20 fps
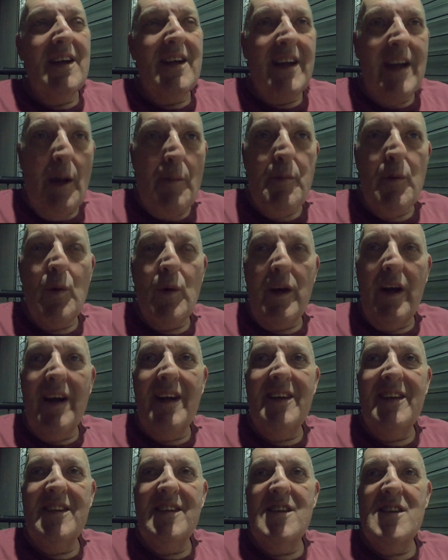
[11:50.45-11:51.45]
capital
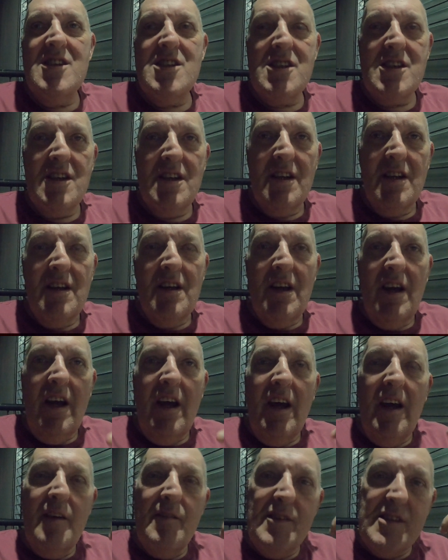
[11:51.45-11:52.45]
gains,
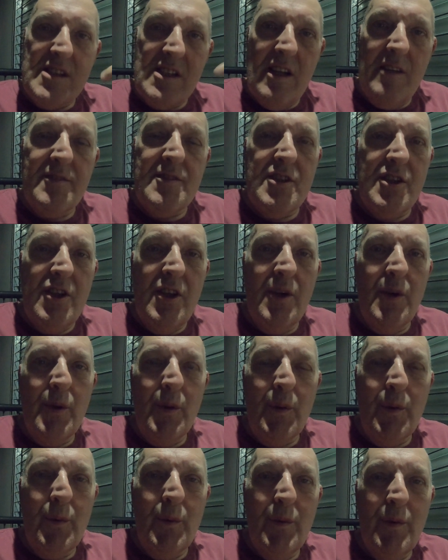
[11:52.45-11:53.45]
if it's left to
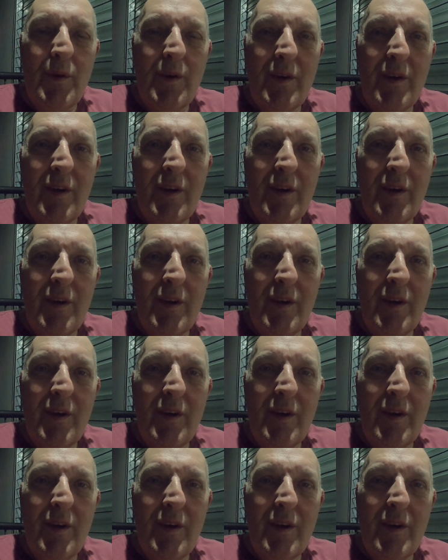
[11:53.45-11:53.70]
you,